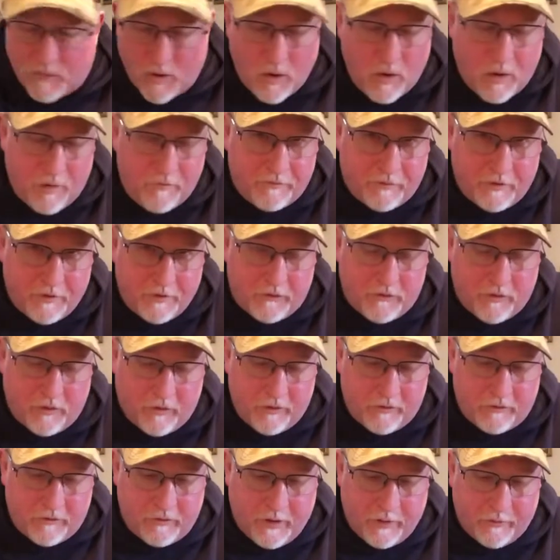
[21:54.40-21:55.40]
Hopefully,
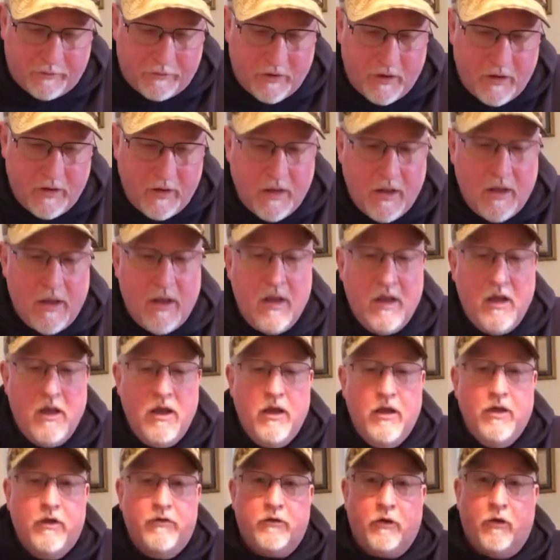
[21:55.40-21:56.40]
short trips.
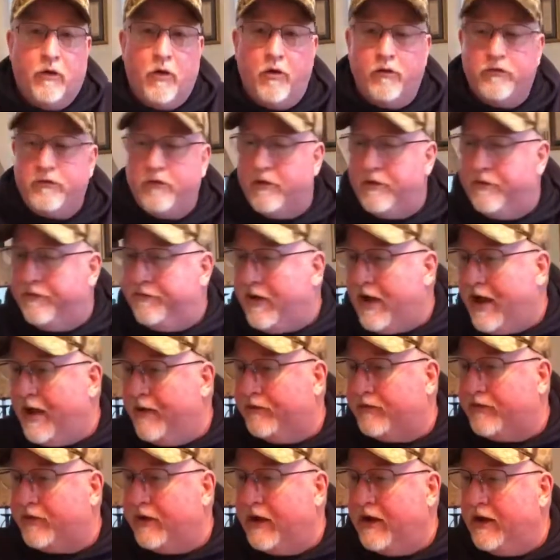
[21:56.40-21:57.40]
So those are the
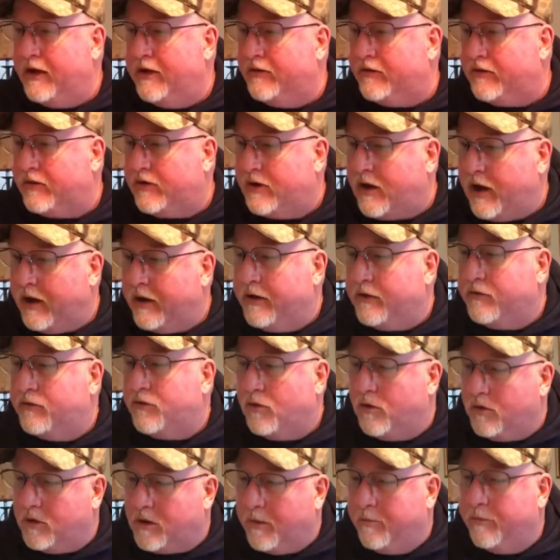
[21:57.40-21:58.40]
five C's, cutting
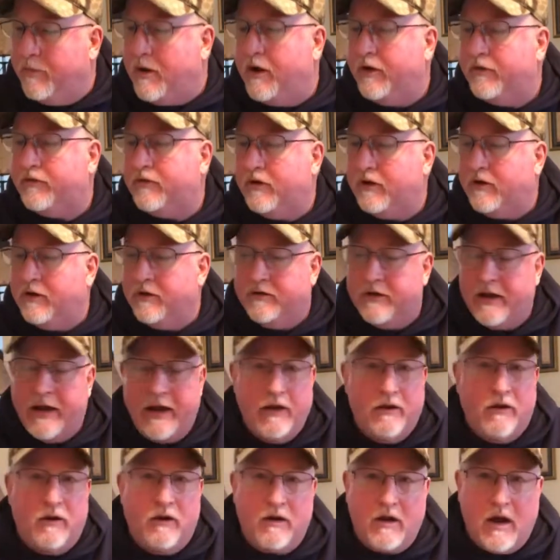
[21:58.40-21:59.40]
tool, combustion,
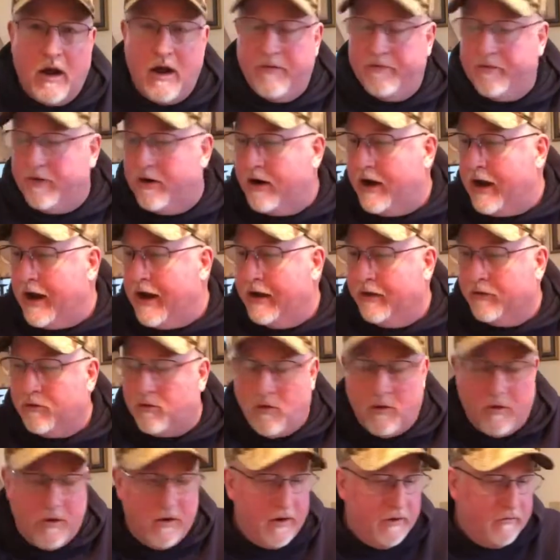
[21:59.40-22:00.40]
container, cover, and
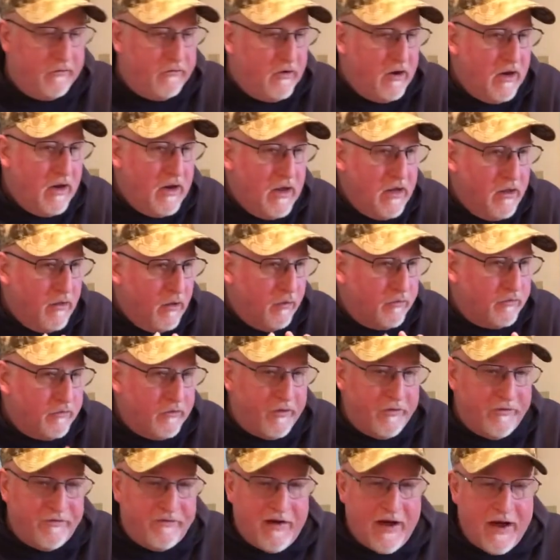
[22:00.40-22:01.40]
cordage. Those
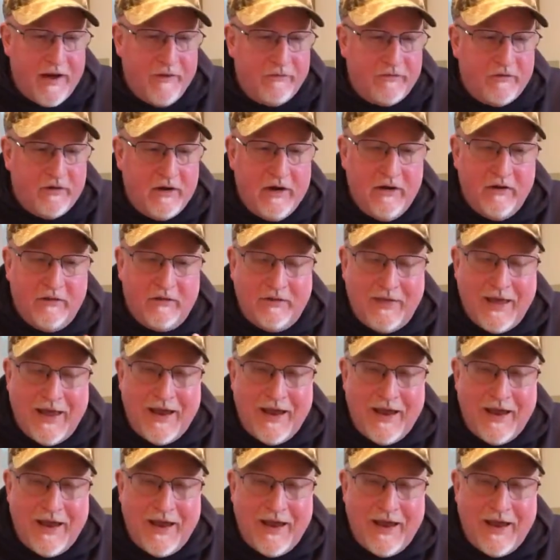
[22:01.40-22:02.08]
are the five C's.